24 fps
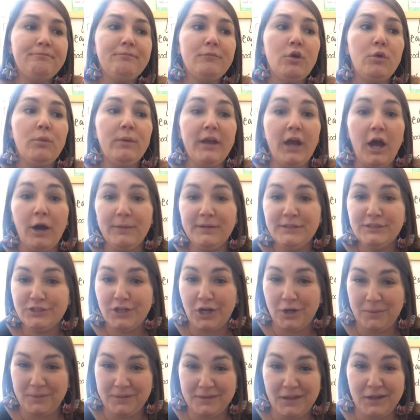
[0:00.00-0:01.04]
we always
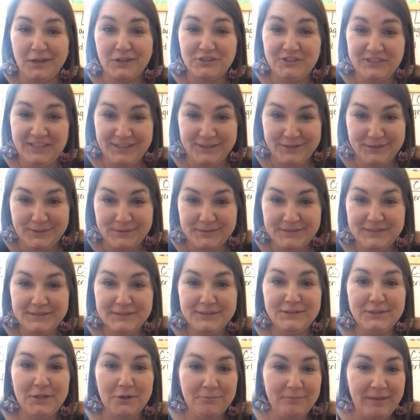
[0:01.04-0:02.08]
start with our jingles.
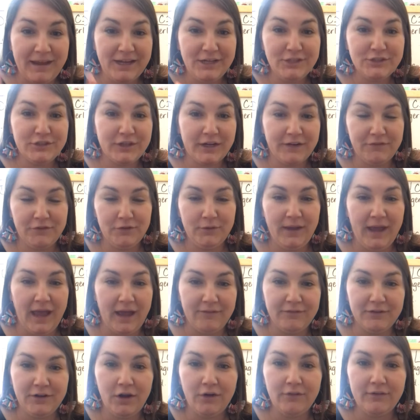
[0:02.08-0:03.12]
So make sure, if you
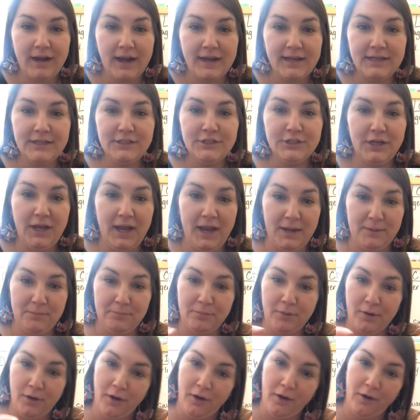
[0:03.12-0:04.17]
haven't already, to go ahead
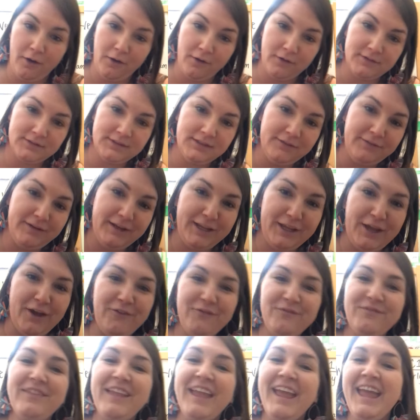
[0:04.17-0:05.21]
and pause the video
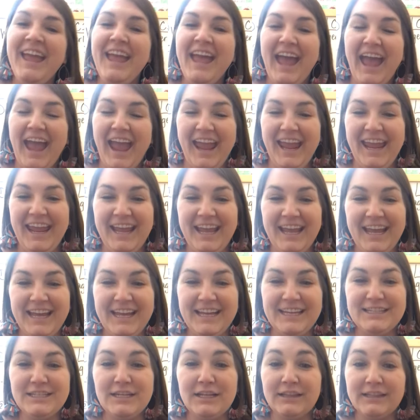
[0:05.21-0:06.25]

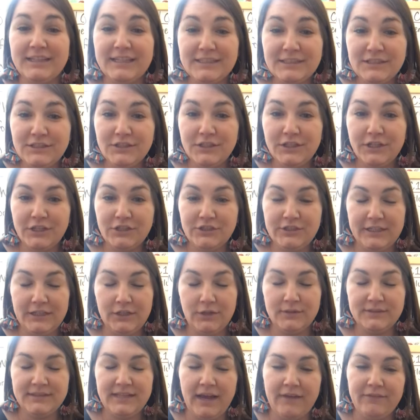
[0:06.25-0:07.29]
and listen to your
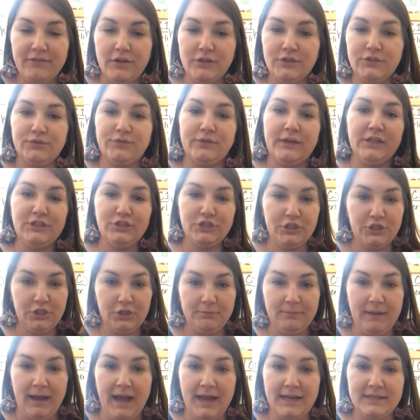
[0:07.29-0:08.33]
jingles, have those fresh in
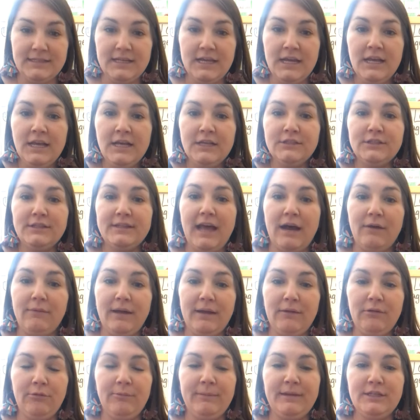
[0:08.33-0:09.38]
your mind, so that
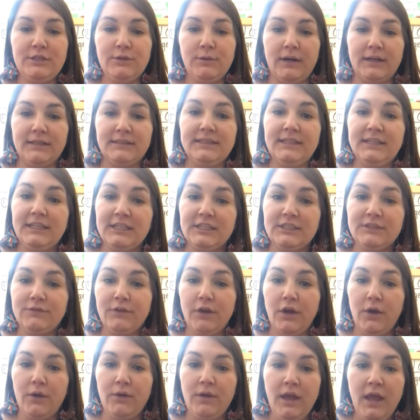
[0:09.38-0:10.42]
way when we do our sentence
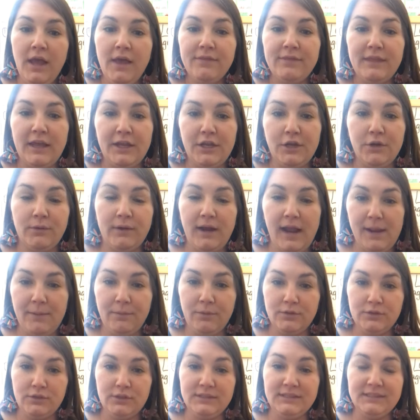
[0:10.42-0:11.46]
flow, that you are
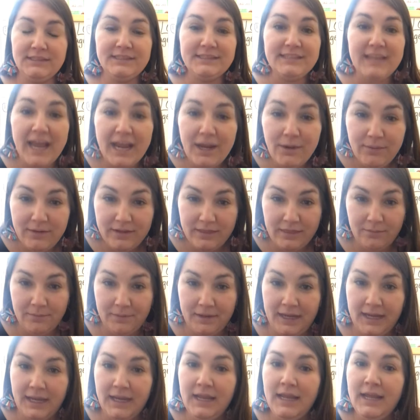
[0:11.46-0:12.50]
able to stay with
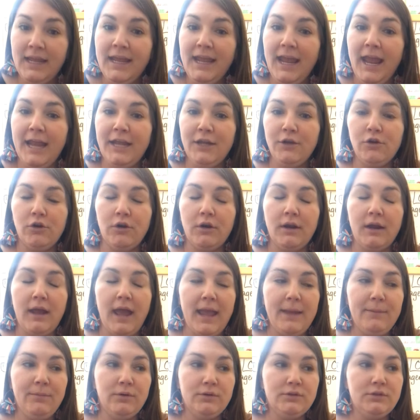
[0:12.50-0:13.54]
me and you are
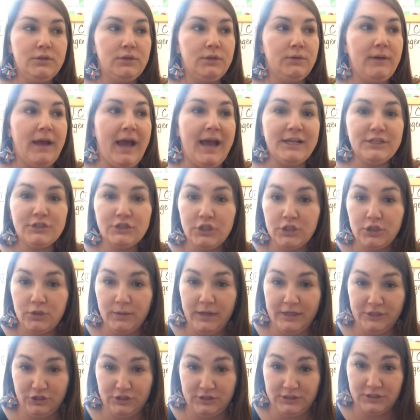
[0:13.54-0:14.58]
able to ask your
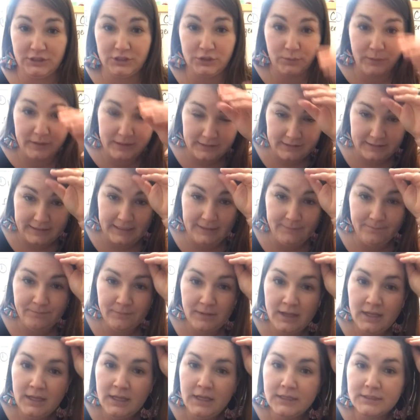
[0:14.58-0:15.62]
questions quickly.
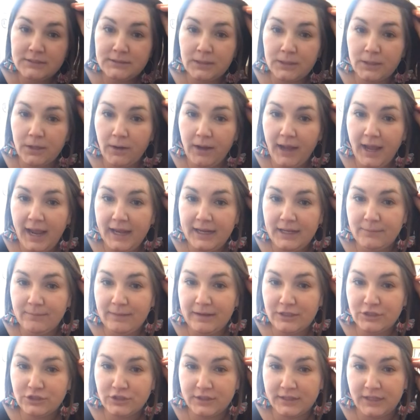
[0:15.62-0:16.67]
So go ahead and
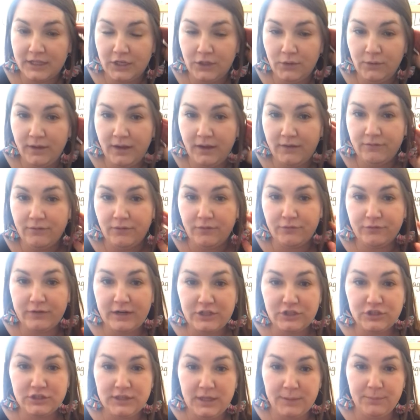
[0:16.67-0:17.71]
make sure that you have
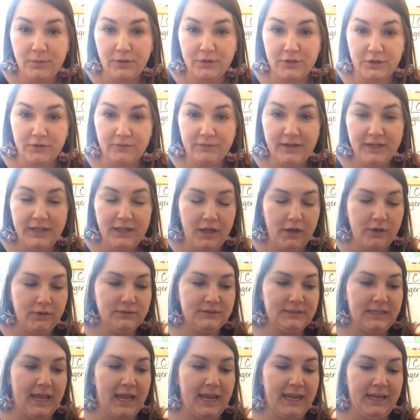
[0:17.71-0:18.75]
freshened up on your
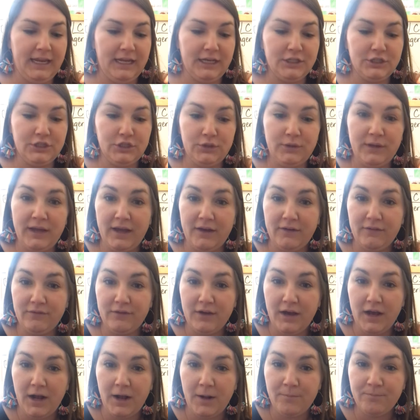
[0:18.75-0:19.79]
videos and you have
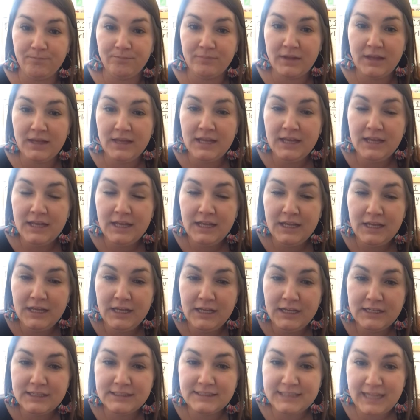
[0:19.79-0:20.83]

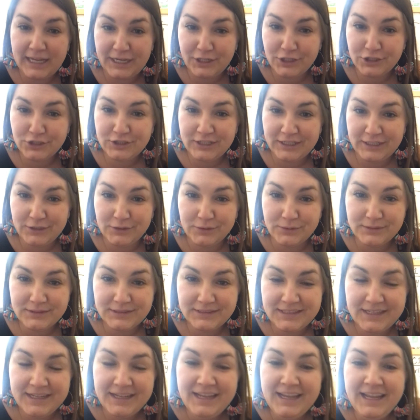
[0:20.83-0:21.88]
sang your
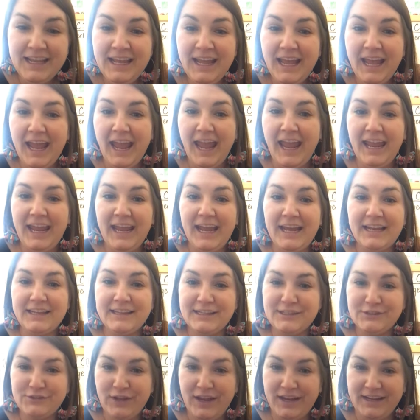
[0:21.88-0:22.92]
jingles.
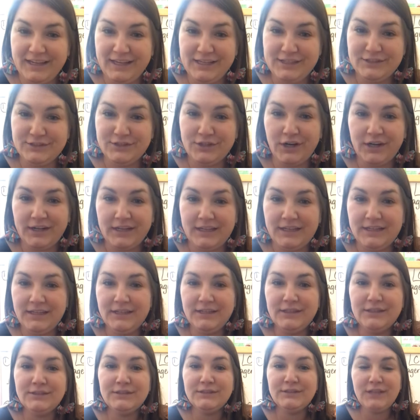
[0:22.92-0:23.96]
And let's go ahead and get started.
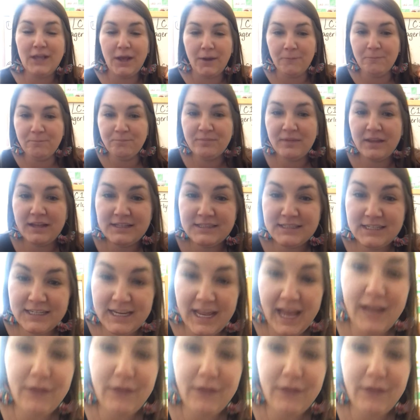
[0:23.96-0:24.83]
So today